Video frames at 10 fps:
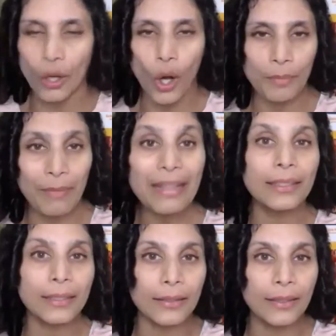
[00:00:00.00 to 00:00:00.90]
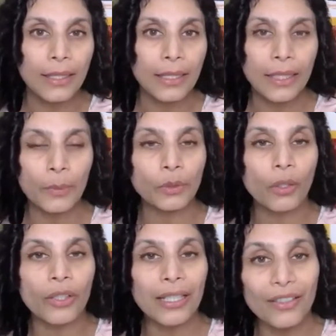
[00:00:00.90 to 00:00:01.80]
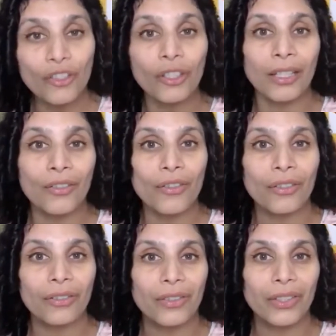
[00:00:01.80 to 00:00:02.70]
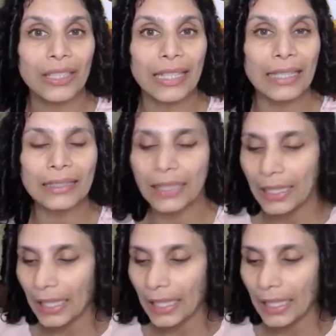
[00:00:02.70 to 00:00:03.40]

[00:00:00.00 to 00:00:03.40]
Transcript: on medicine, there was already a change, yes?